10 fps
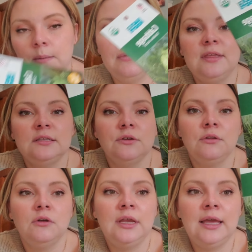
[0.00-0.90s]
These are the
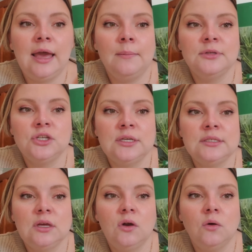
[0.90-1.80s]
green cabbages,
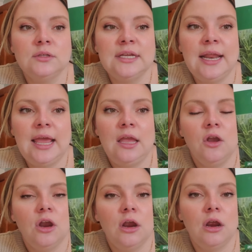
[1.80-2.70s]
the Golden
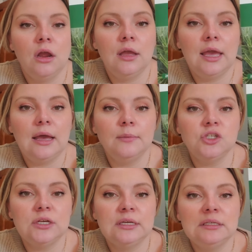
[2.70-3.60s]
Acre
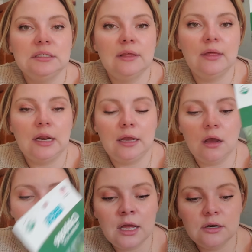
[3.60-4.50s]
cabbages that I
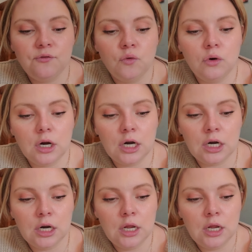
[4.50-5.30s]
got for